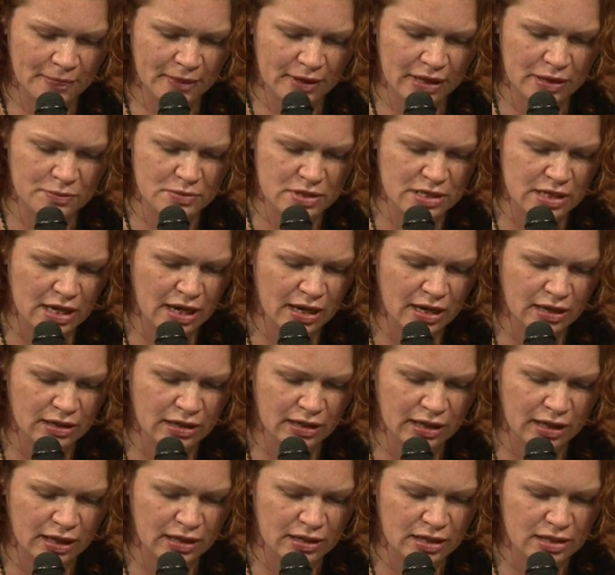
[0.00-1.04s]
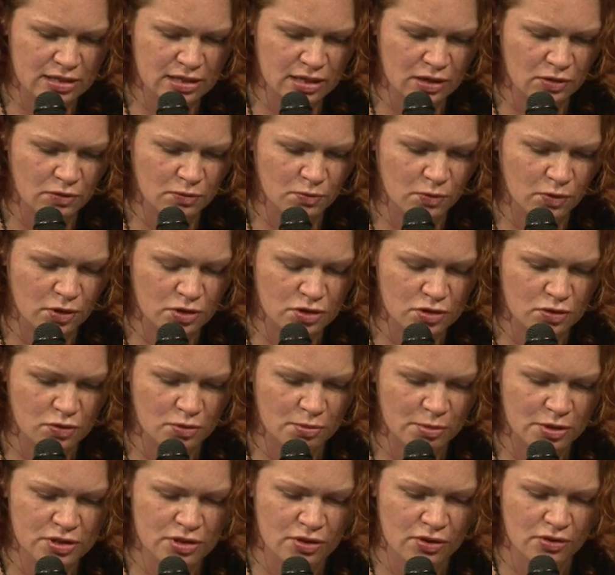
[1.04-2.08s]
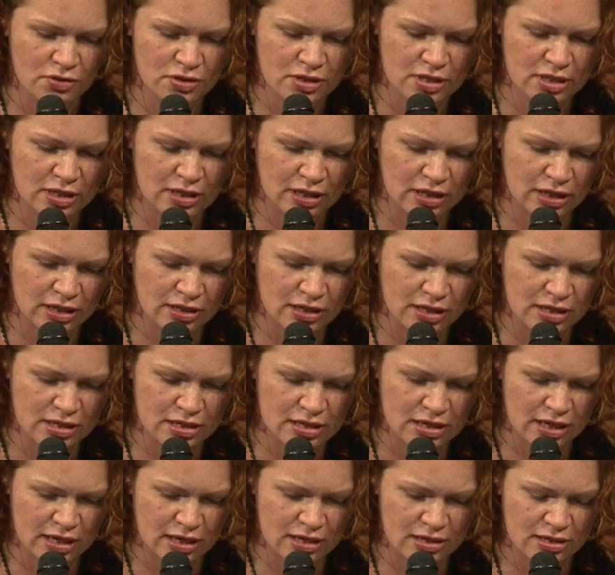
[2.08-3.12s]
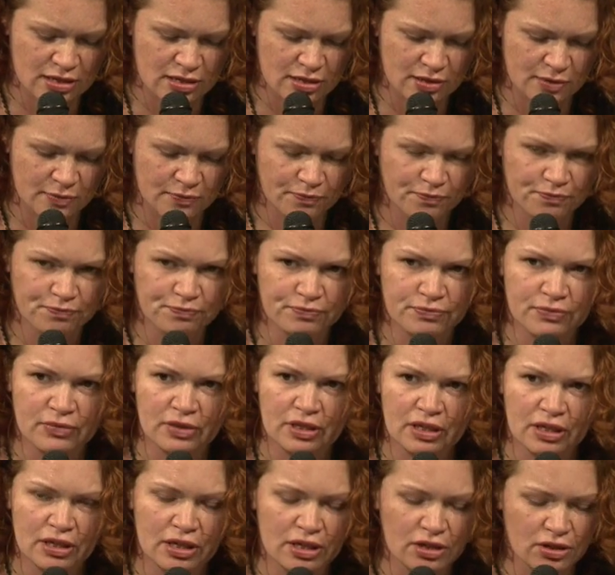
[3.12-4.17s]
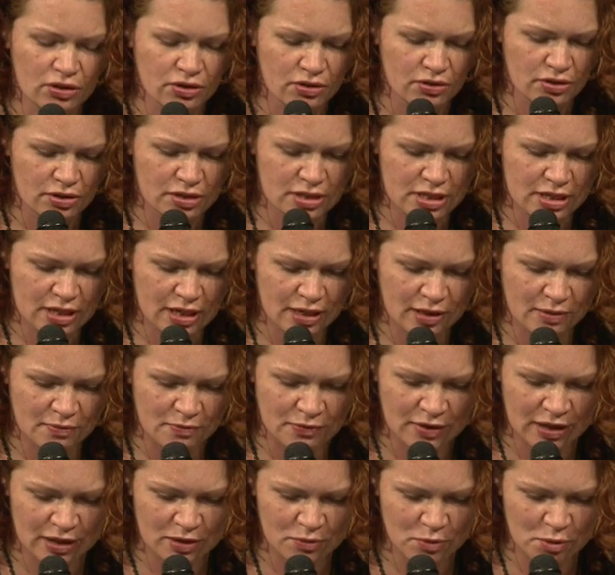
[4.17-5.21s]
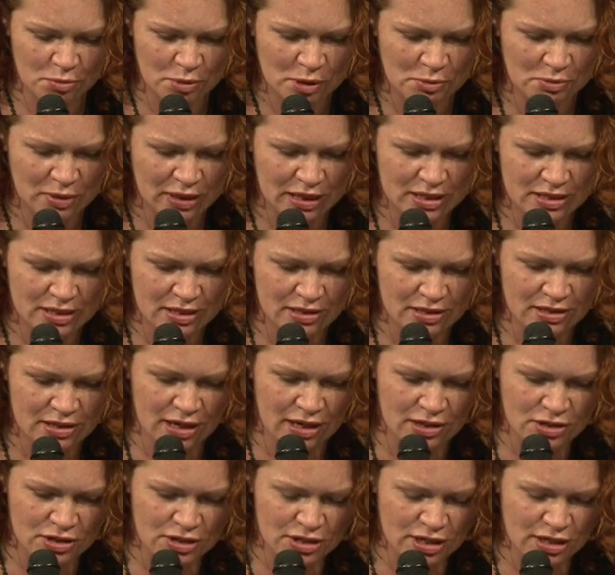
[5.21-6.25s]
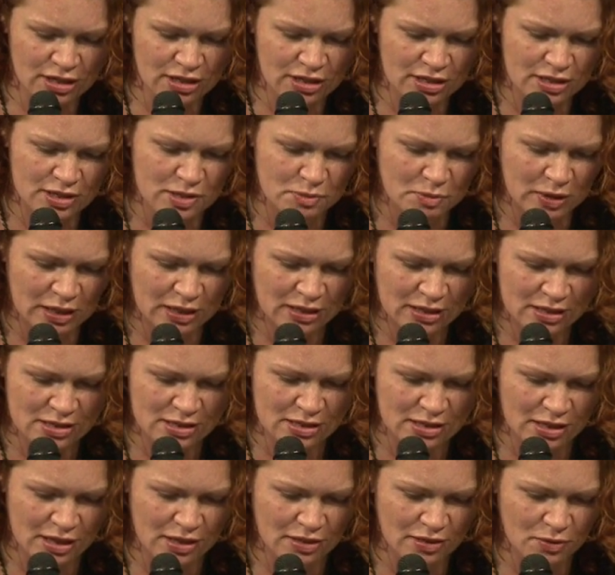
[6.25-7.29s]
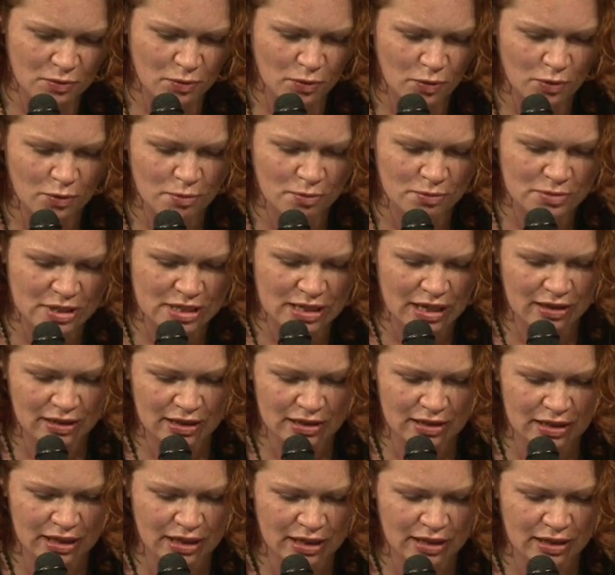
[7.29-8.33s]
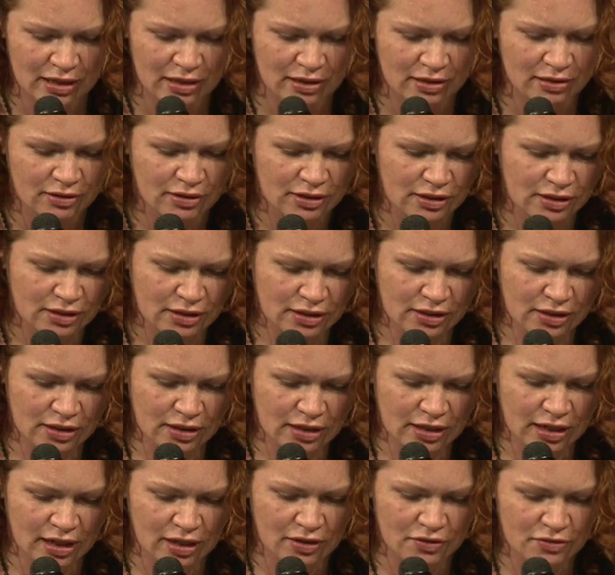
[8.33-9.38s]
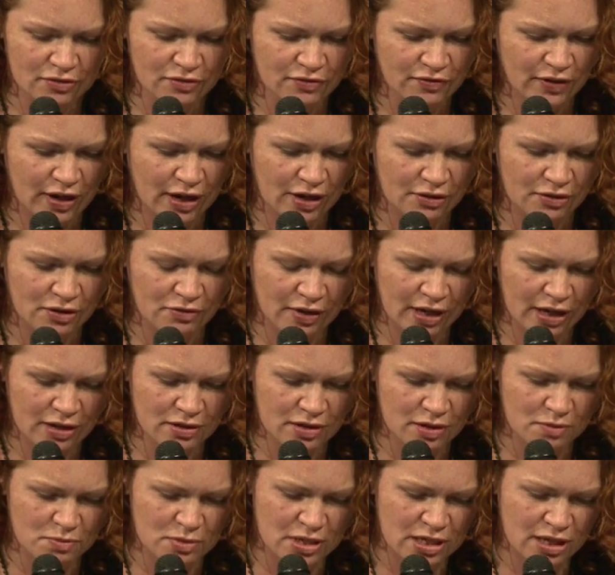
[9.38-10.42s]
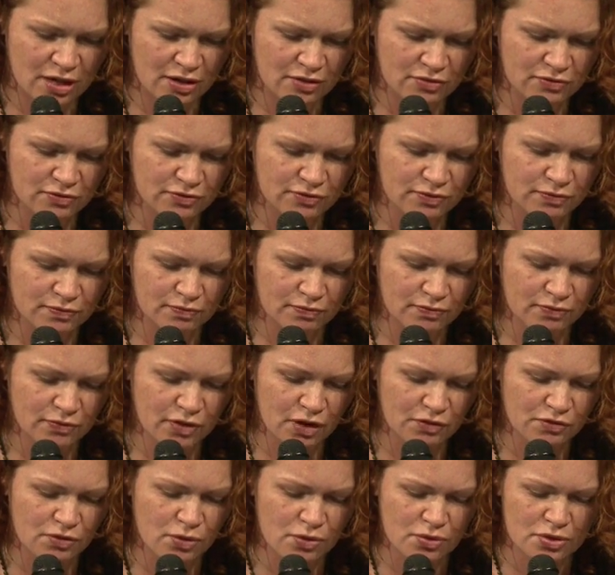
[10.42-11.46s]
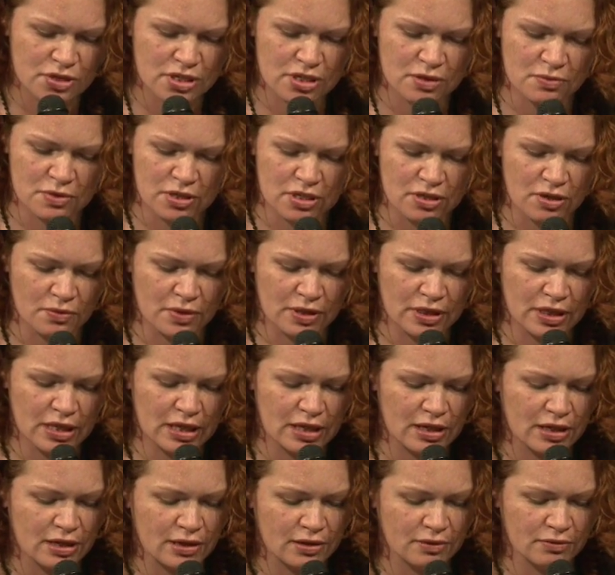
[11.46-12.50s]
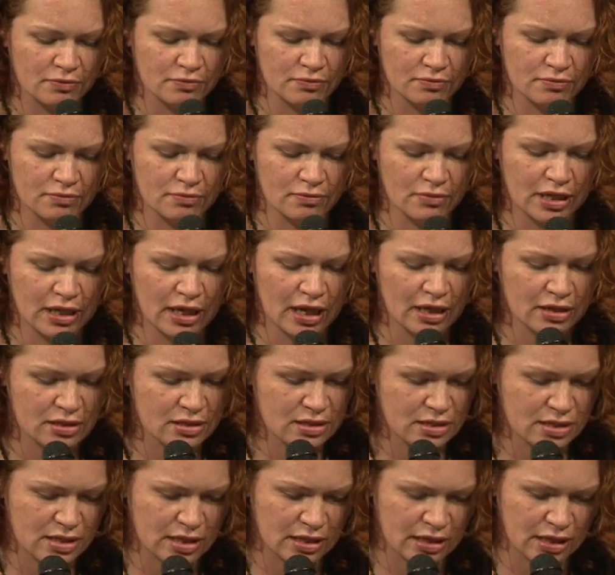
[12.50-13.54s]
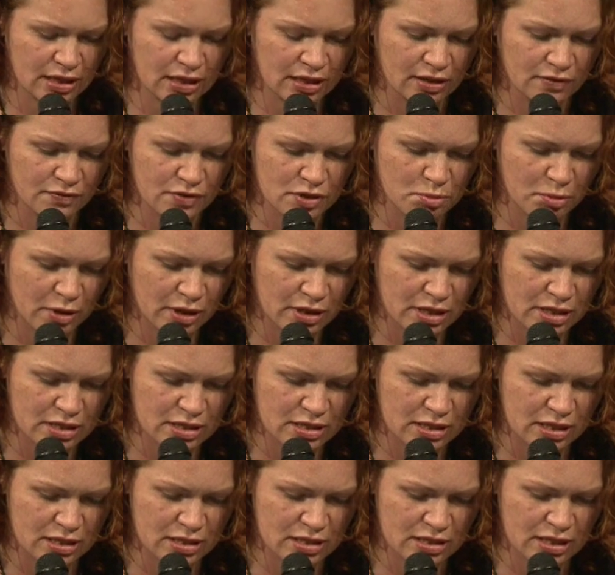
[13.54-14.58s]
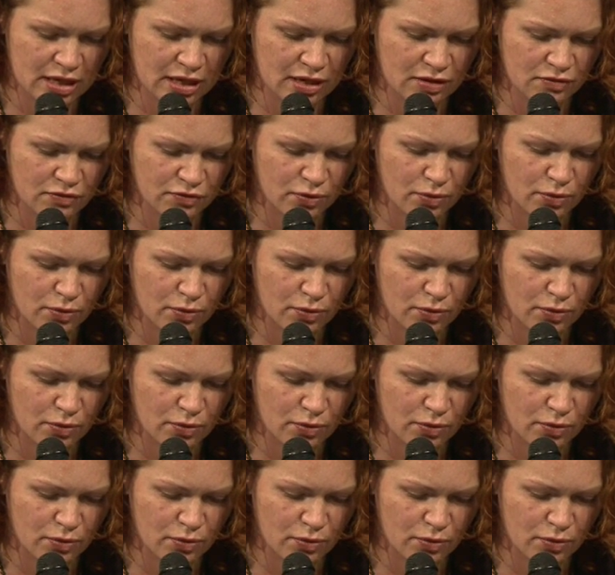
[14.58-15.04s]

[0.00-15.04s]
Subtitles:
He was hard again, as he was almost constantly these days. It occurred to him that it would be pleasant to unsheath his penis in the warm, sunlit air. He looked far around himself. Of course, there was no one there. He hadn't seen any of his brothers since they had